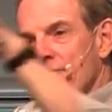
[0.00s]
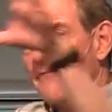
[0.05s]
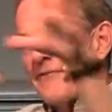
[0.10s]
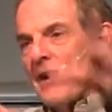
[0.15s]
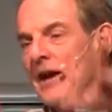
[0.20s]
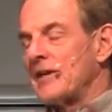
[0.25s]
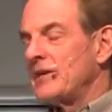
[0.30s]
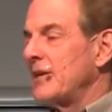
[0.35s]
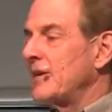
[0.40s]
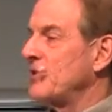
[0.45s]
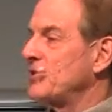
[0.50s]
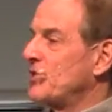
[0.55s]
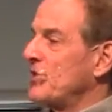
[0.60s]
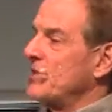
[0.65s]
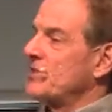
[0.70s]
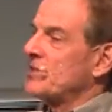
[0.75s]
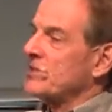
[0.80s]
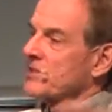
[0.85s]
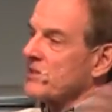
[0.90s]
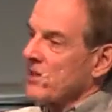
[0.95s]
Finding
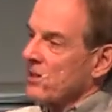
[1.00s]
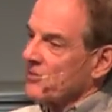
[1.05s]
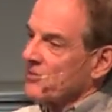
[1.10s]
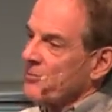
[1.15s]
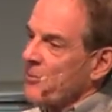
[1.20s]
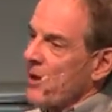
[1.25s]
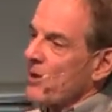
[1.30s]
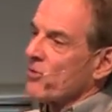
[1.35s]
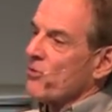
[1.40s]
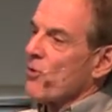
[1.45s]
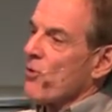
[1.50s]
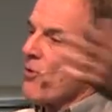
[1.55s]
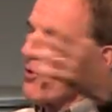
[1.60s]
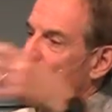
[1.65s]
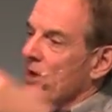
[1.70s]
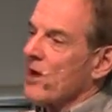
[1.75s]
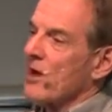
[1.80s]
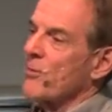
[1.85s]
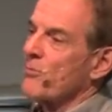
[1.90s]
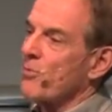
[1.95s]
Jesus, tells about
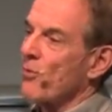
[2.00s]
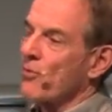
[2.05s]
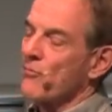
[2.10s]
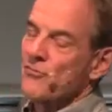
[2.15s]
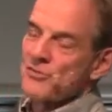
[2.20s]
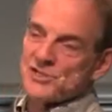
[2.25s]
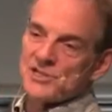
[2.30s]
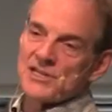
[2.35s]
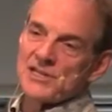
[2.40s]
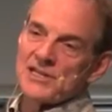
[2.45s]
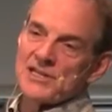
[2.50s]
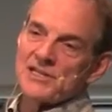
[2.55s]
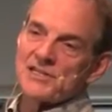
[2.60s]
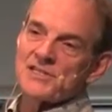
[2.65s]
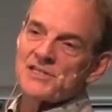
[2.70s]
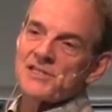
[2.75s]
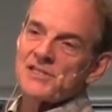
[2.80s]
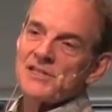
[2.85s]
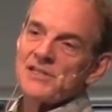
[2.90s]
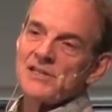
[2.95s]
growing up
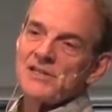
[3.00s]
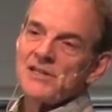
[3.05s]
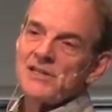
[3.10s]
overseas